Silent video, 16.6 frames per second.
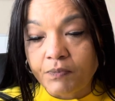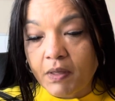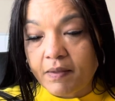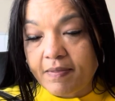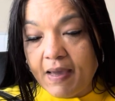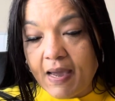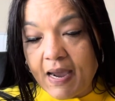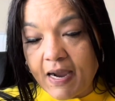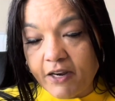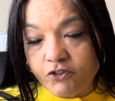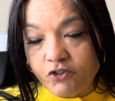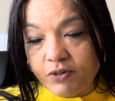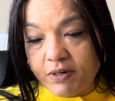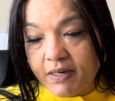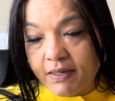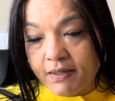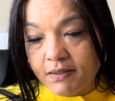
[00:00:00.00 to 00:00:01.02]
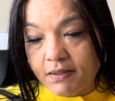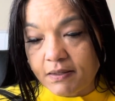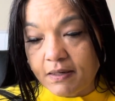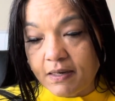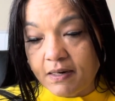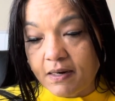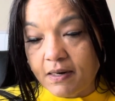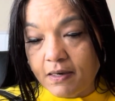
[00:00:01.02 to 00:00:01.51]
the address,
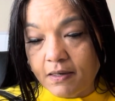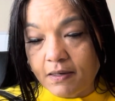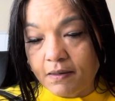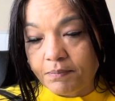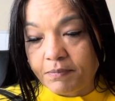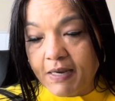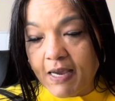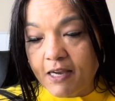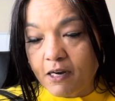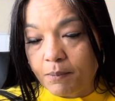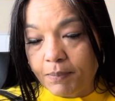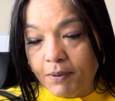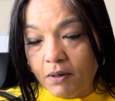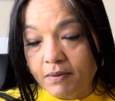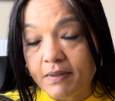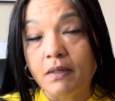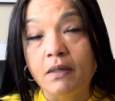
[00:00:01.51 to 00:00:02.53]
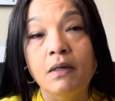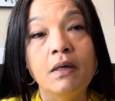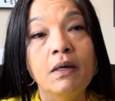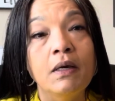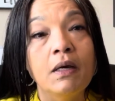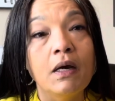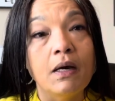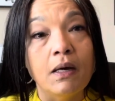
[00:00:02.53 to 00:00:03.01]
and date of birth
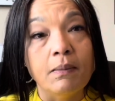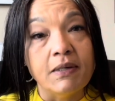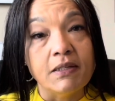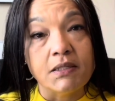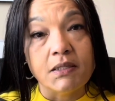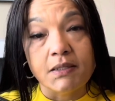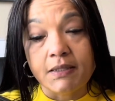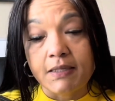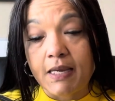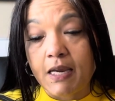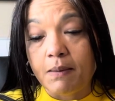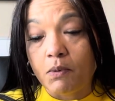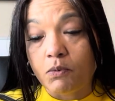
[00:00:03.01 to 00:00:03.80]
is the same.